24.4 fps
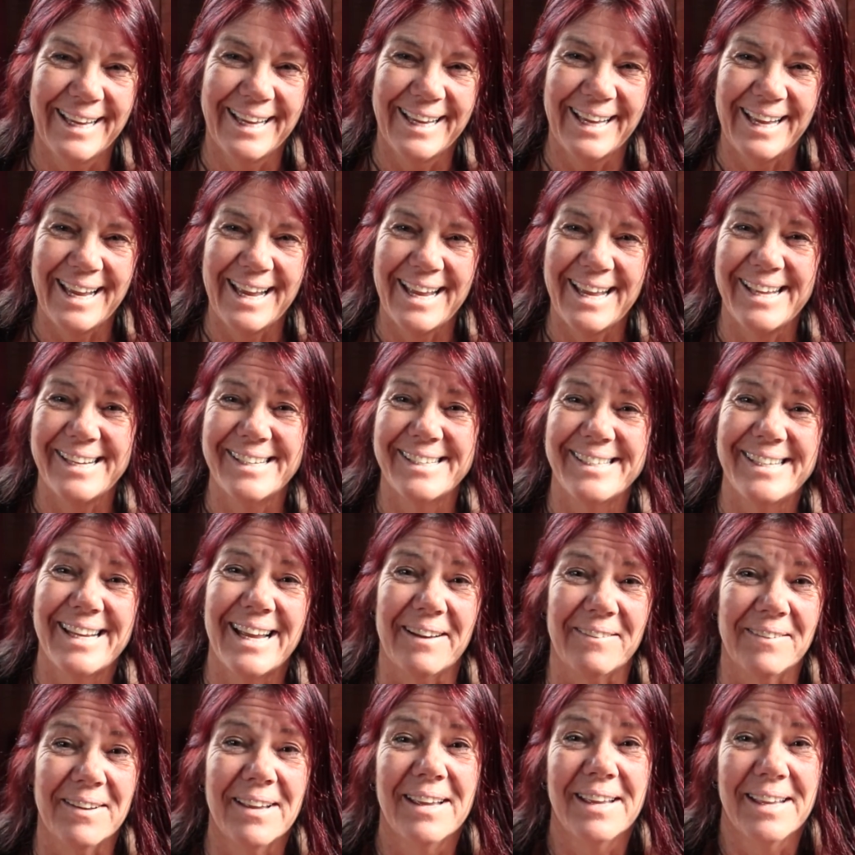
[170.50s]
And
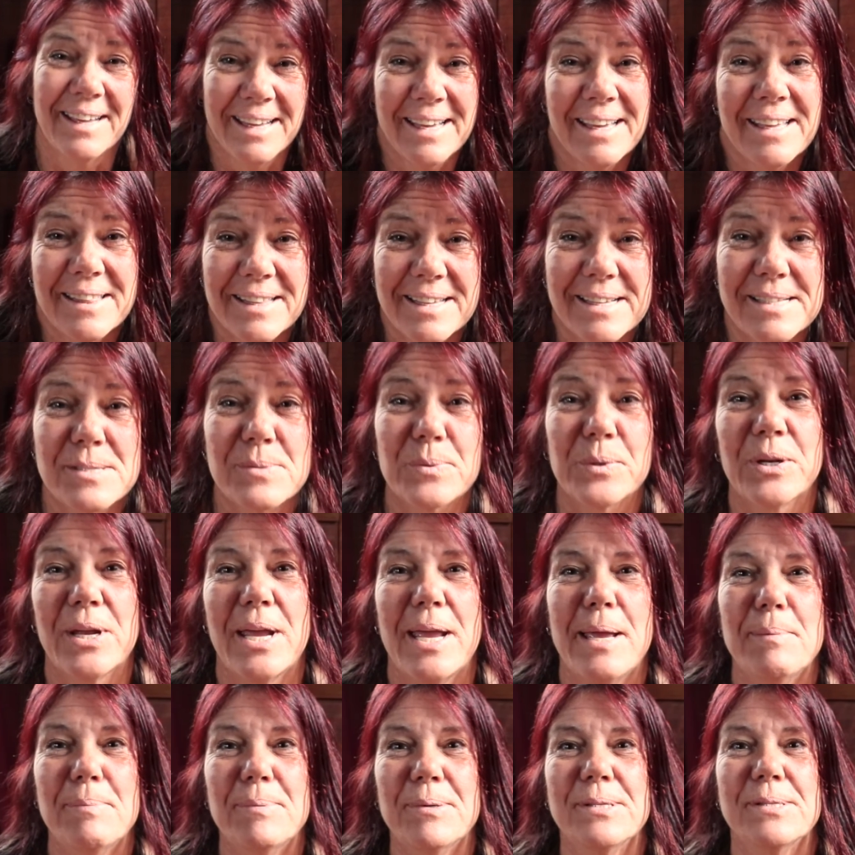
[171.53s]
yeah, that's what
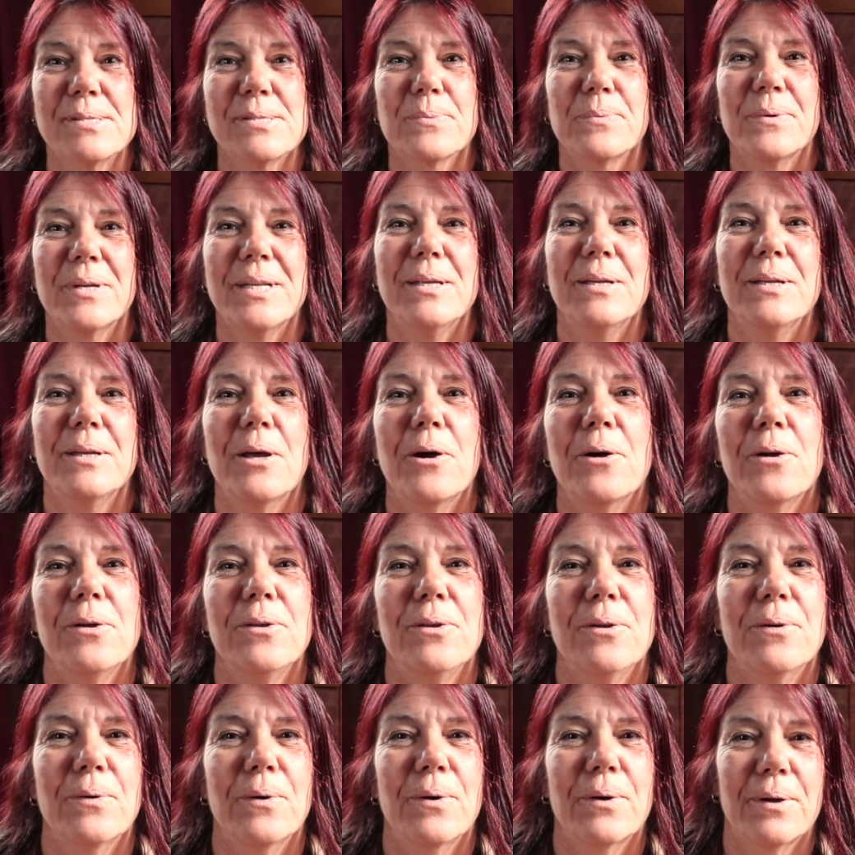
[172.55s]
happens when you know
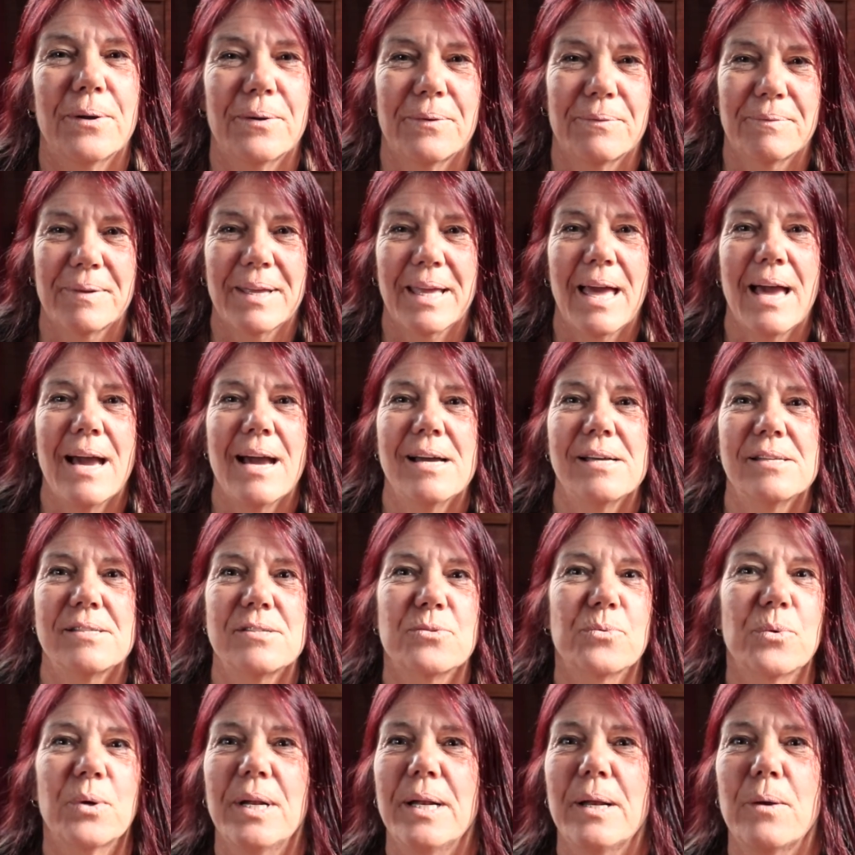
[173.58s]
your
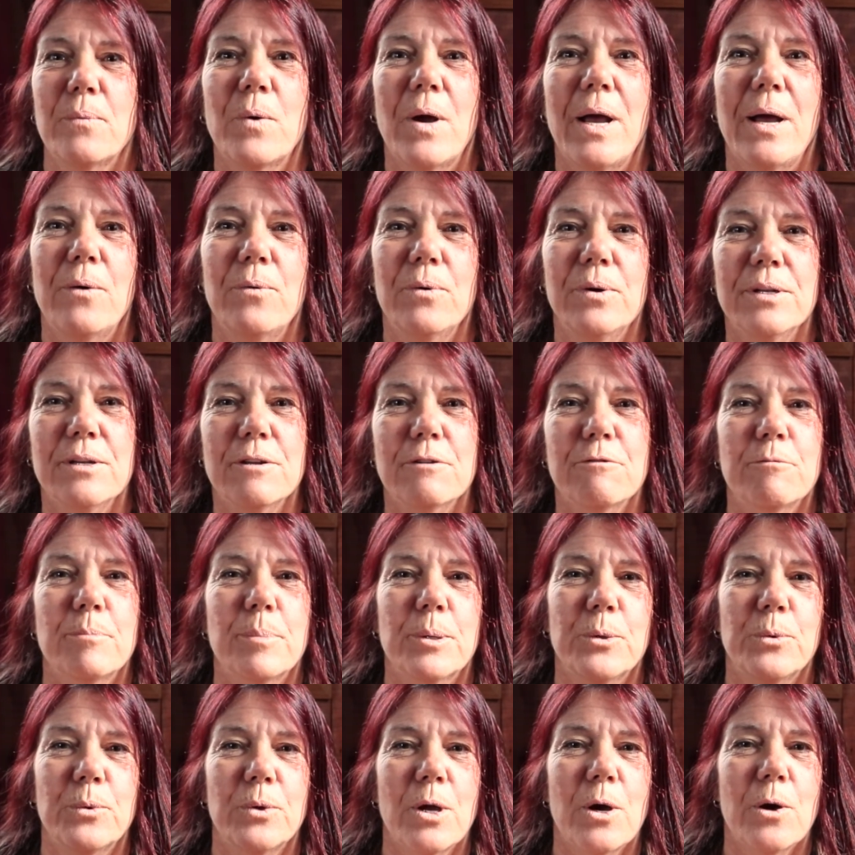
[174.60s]
cards really well and you've
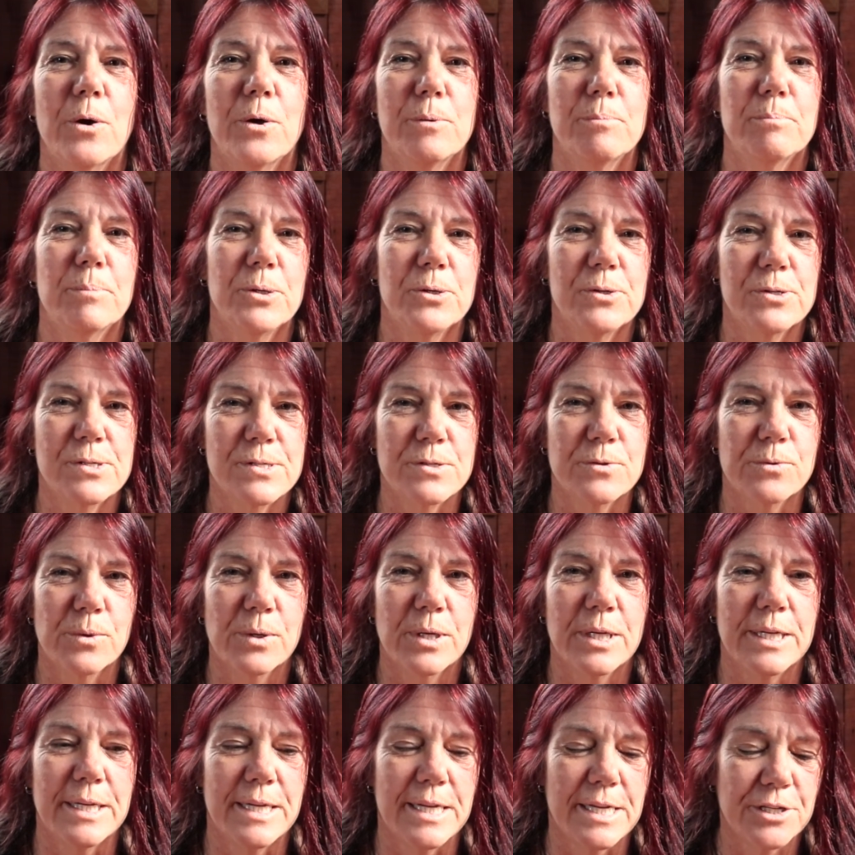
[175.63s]
built your own personal
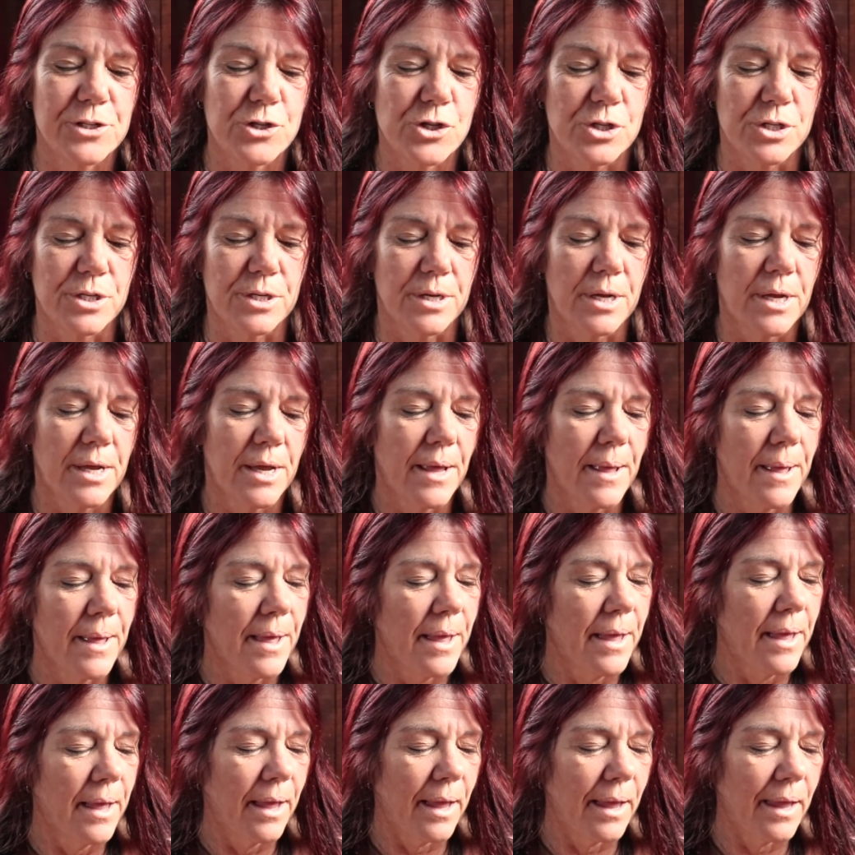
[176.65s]
connection,
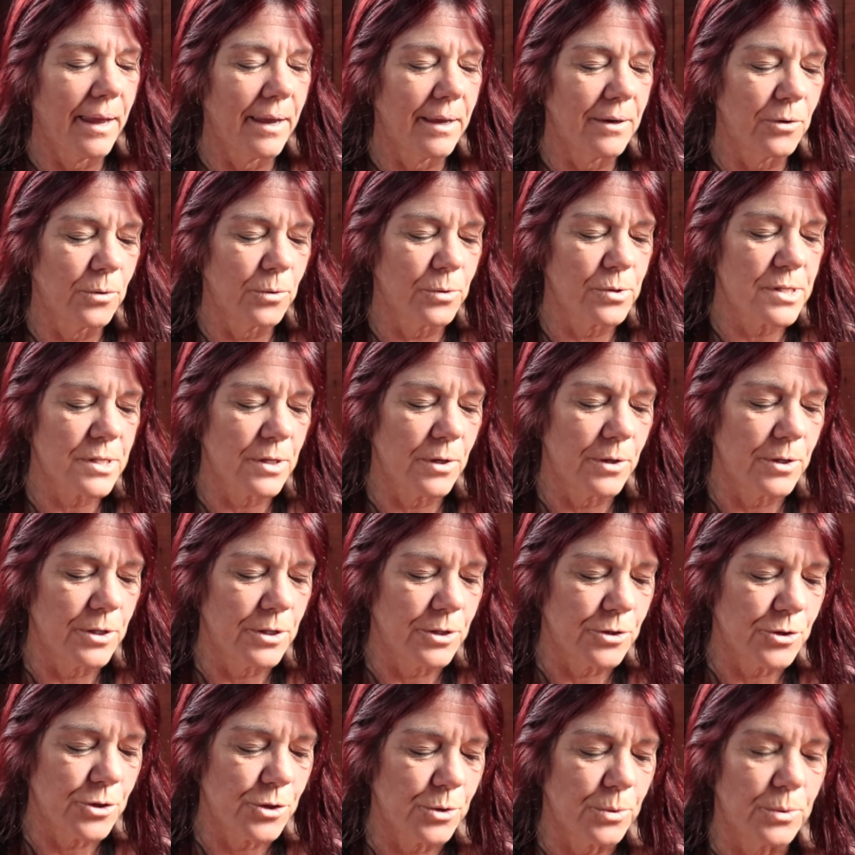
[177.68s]
and also an
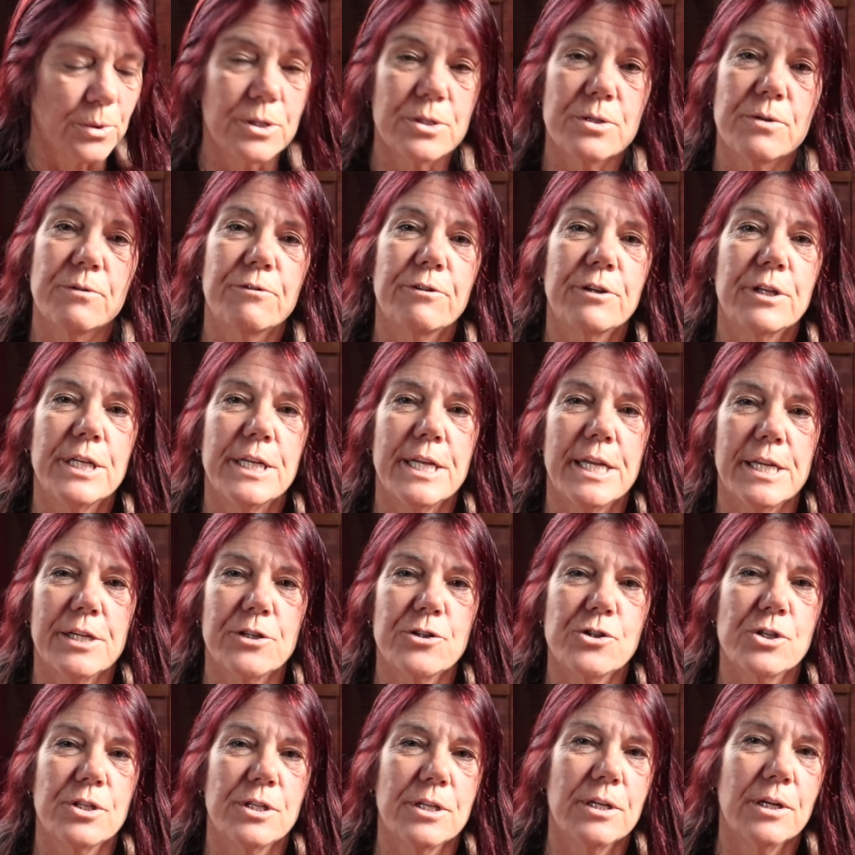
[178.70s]
intuitive connection.